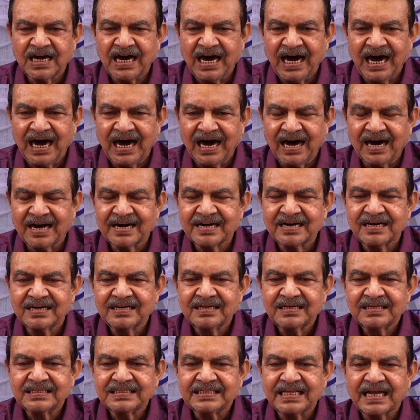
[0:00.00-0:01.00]
are,
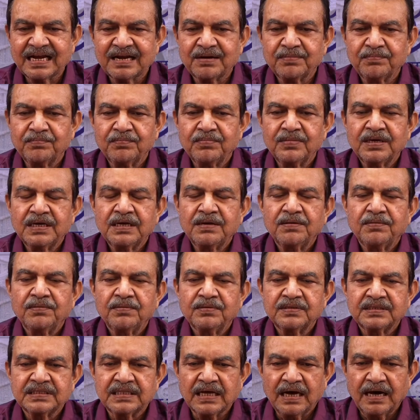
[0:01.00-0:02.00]
then
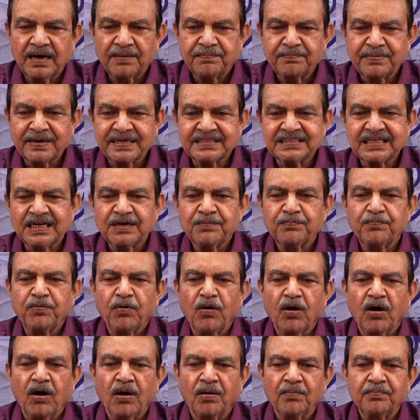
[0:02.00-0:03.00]
the present
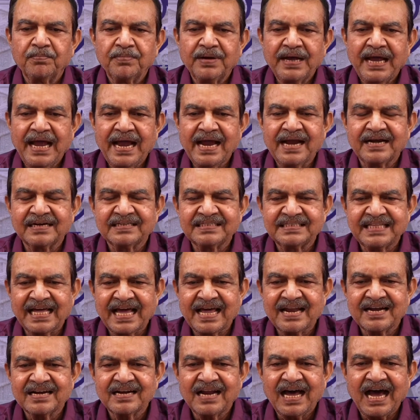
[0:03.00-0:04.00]
form, and
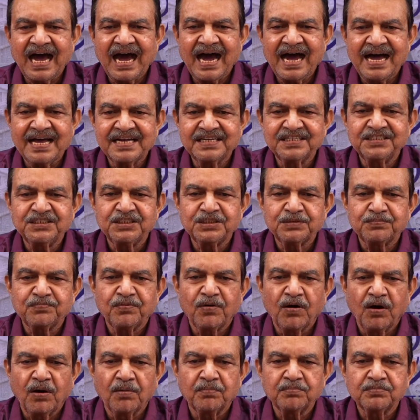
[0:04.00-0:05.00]
then ing
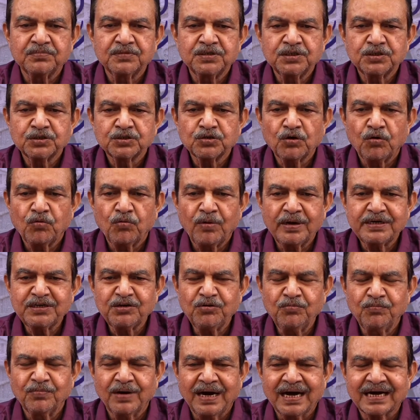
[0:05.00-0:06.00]
form. So what you
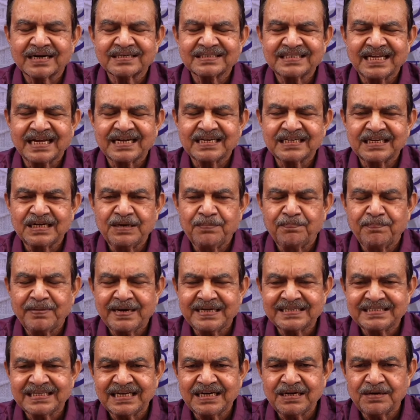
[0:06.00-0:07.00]
mark that in
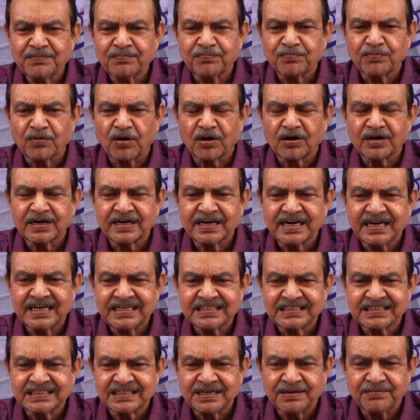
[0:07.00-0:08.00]
present
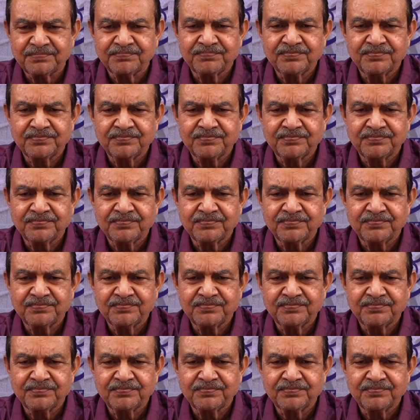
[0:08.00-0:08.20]
progressive